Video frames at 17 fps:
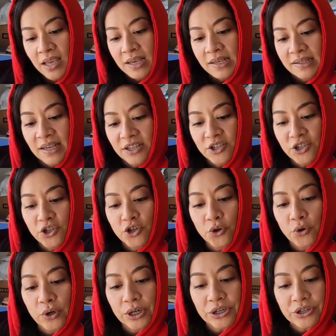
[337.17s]
Says
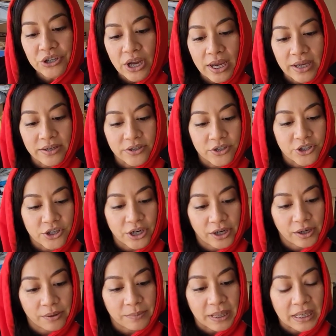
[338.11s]
George and
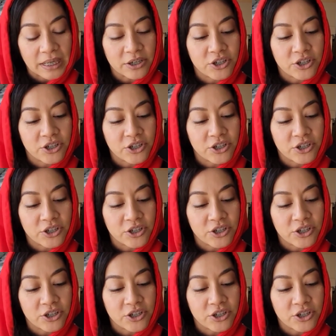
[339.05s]
Jeremy.